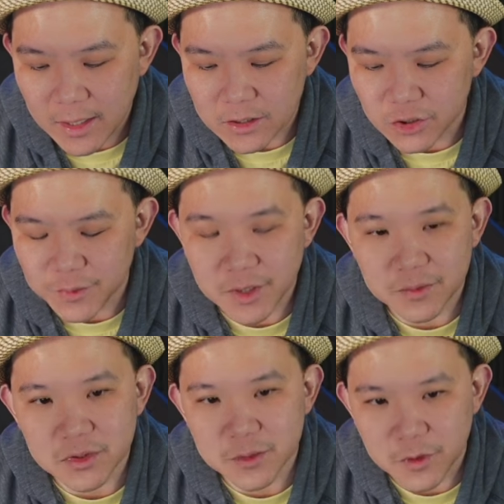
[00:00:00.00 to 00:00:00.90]
To be able
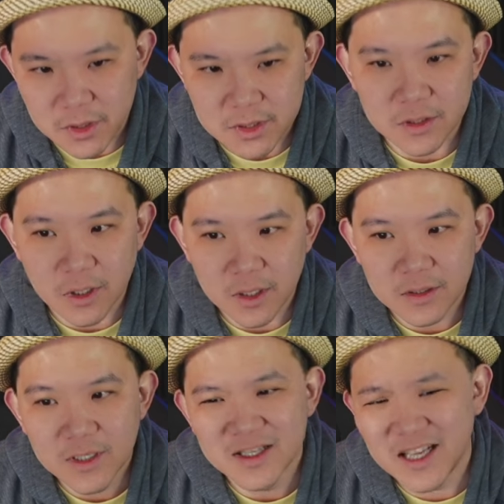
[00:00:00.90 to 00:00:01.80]
to smoke the cigar.
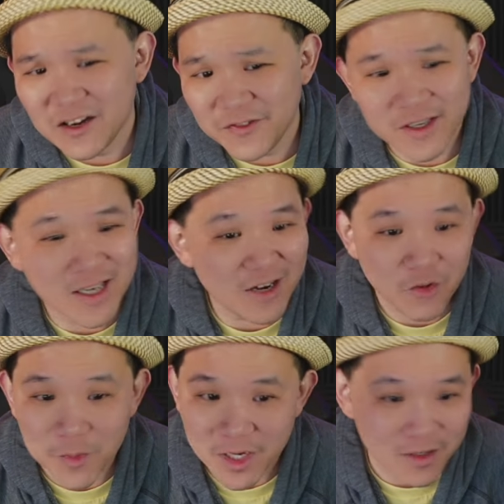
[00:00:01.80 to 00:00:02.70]
Definitely not for
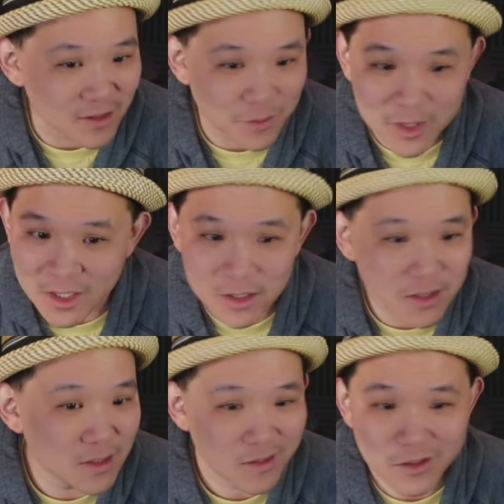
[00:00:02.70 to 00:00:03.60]
beginners.
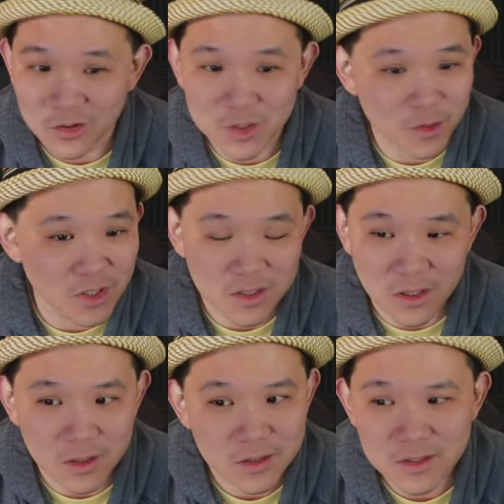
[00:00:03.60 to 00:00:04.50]
Beginners, don't smoke this
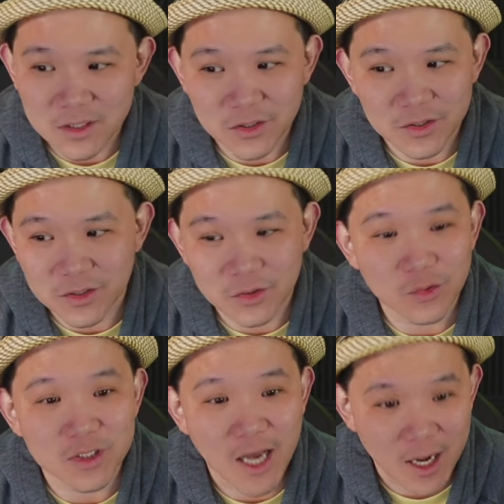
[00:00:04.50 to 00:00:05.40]
cigar. You
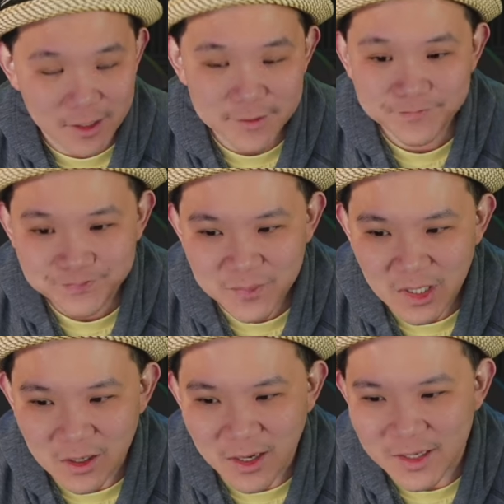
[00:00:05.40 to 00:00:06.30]
will die.
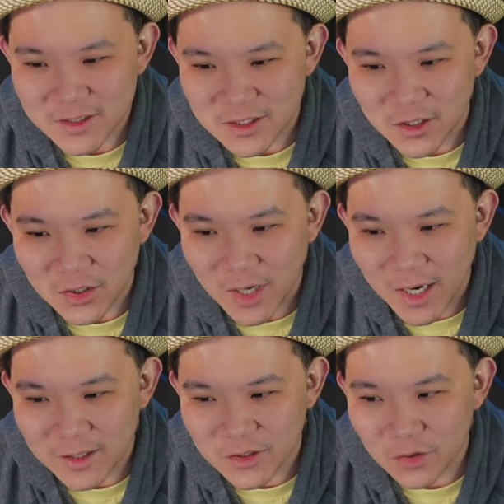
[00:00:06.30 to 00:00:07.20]
All right, so
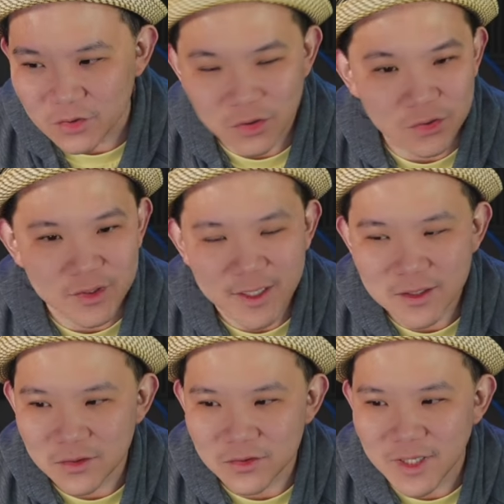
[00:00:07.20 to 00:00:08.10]
don't do that.
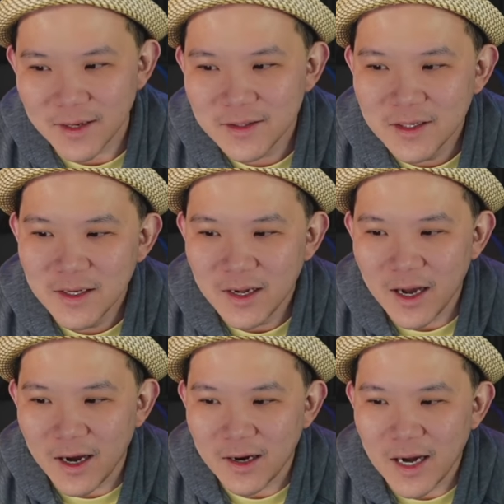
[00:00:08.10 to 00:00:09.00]
Don't do that.
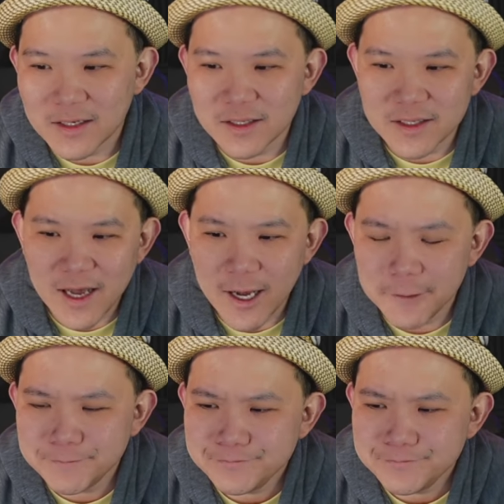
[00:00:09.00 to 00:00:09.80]
Other than that,